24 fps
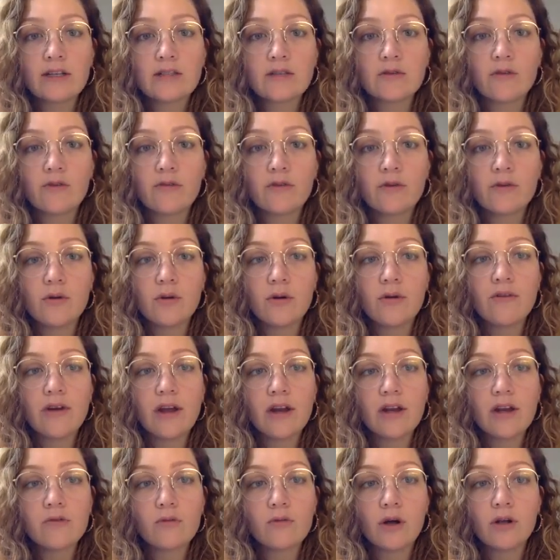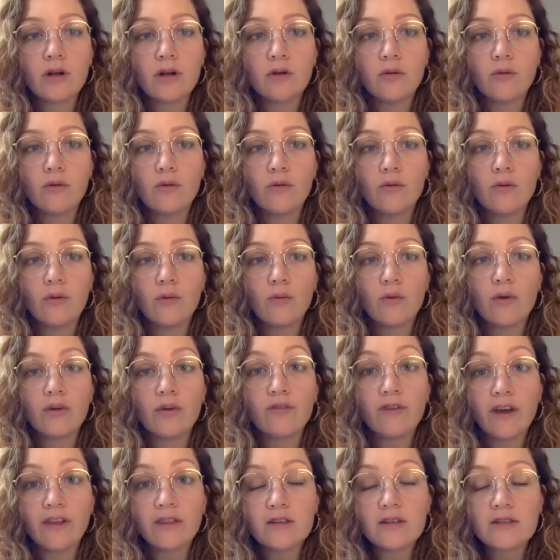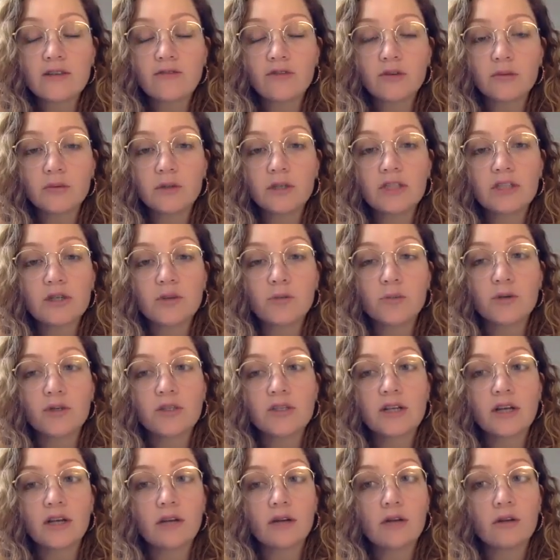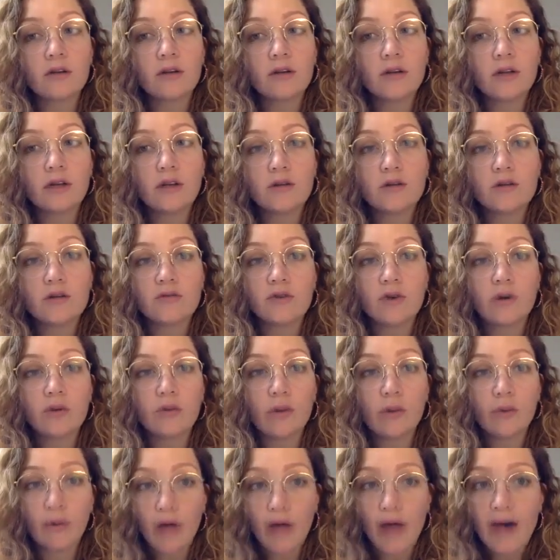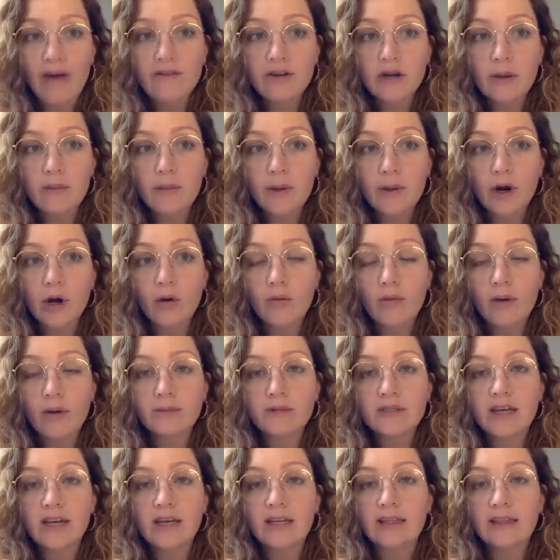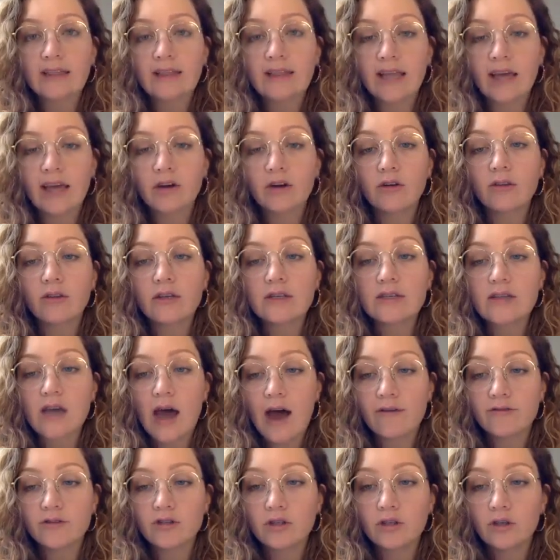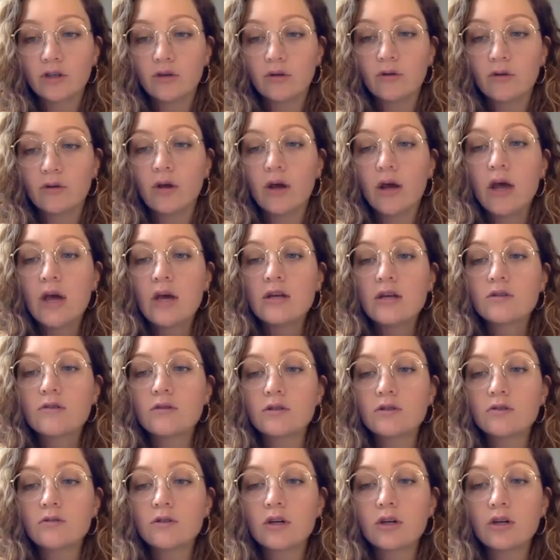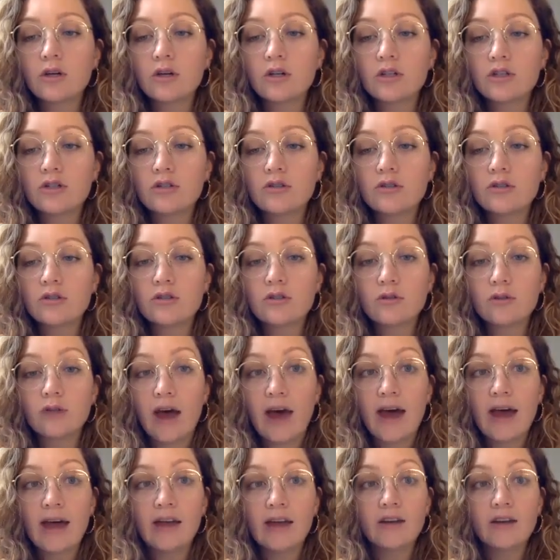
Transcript: So if you know of anyone who would find this information particularly useful, we will have it up on our website later this afternoon. So I do encourage you to do that.